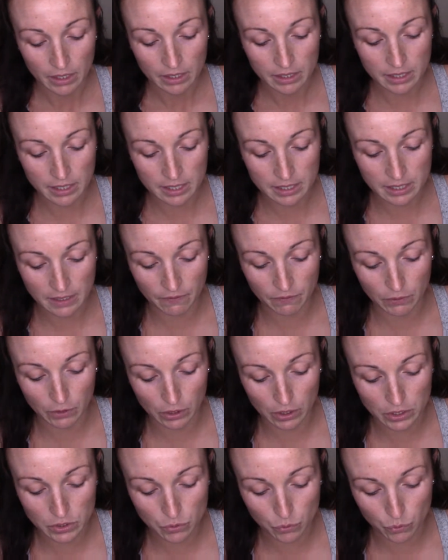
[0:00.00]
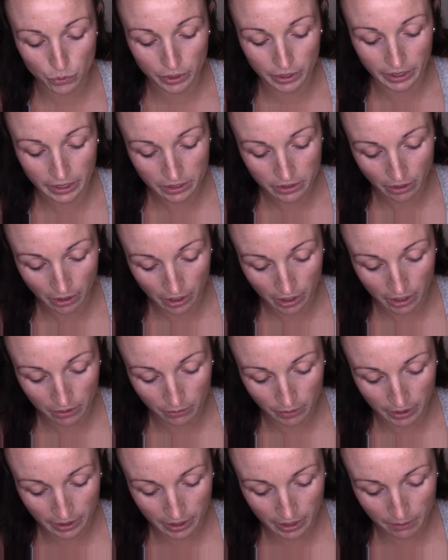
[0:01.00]
This stuff looks really dark
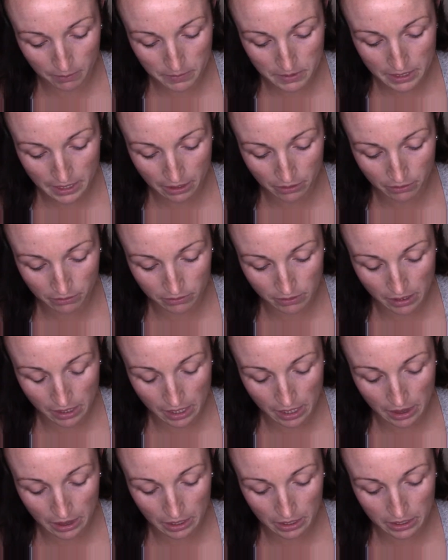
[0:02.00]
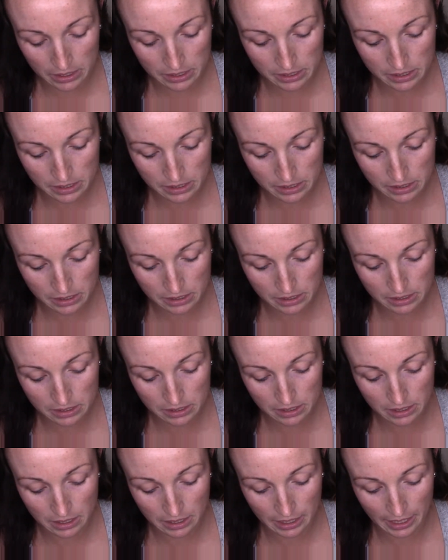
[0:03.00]
when it comes out. It looks
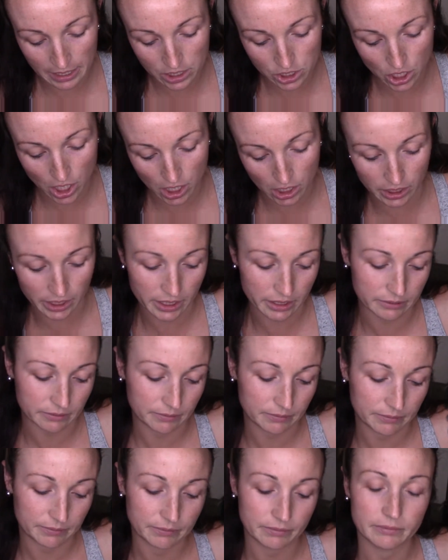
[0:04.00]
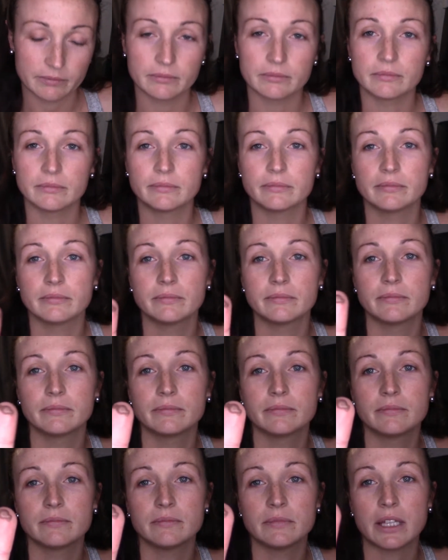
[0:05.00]
like chocolate.
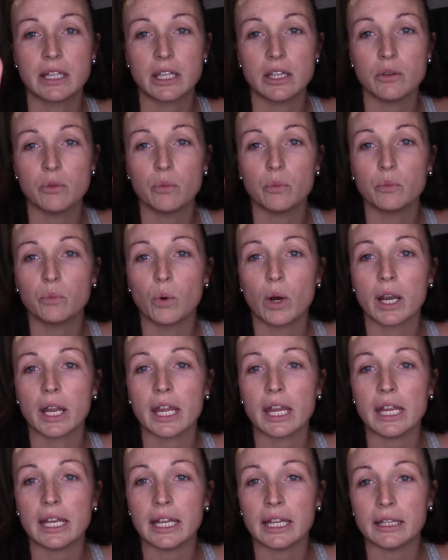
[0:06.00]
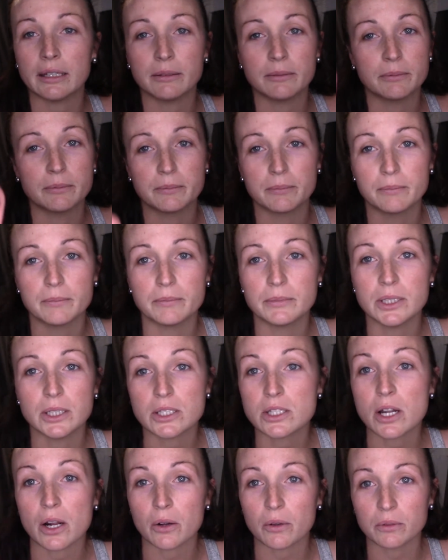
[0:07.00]
Like you want to eat it.
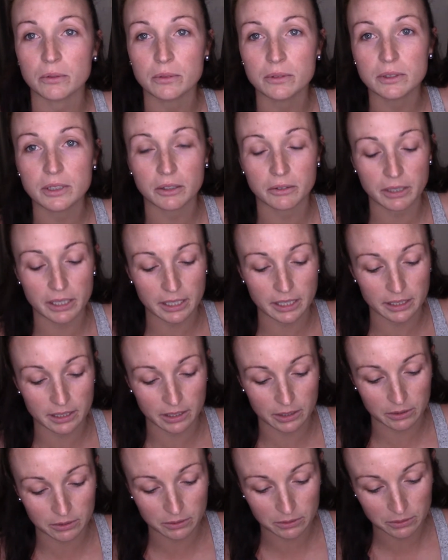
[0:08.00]
Just don't eat it though.